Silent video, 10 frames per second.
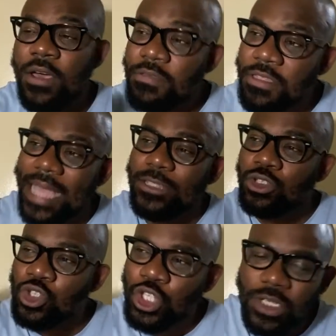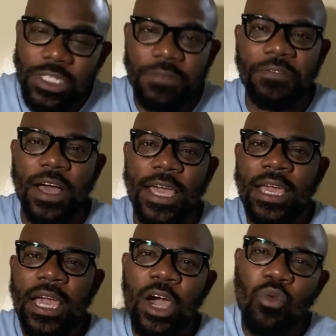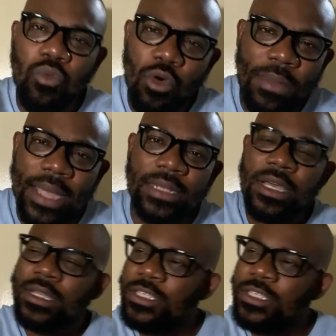that justify a woman